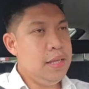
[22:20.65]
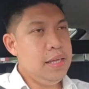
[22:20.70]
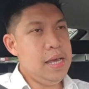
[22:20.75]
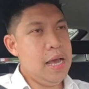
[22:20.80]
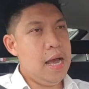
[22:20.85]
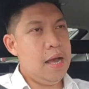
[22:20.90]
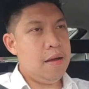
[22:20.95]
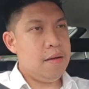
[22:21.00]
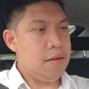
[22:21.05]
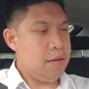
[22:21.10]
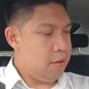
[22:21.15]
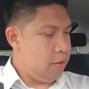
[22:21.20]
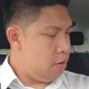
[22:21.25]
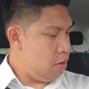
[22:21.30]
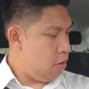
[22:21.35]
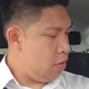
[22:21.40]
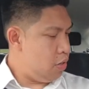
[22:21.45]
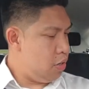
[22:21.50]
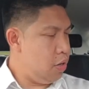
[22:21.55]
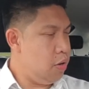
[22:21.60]
yeah,
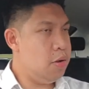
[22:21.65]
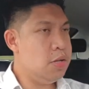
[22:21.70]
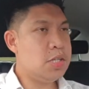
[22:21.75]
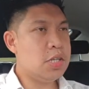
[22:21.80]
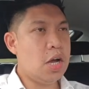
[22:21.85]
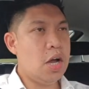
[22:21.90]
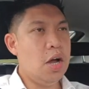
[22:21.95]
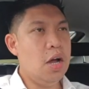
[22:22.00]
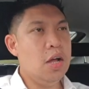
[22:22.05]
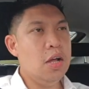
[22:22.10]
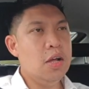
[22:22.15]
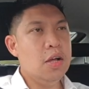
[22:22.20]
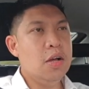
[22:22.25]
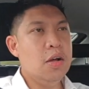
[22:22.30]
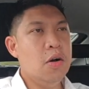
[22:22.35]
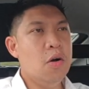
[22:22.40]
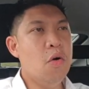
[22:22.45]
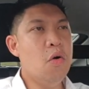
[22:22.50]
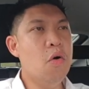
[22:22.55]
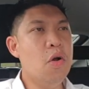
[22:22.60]
good news
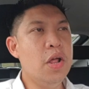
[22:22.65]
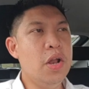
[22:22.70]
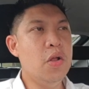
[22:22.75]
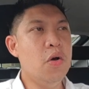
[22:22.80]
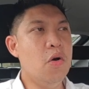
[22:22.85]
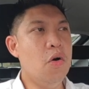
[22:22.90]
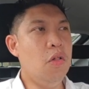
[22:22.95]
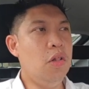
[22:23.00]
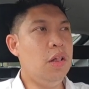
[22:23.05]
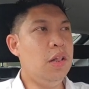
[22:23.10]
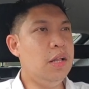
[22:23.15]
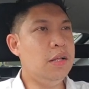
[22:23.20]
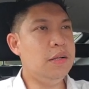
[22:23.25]
all in all.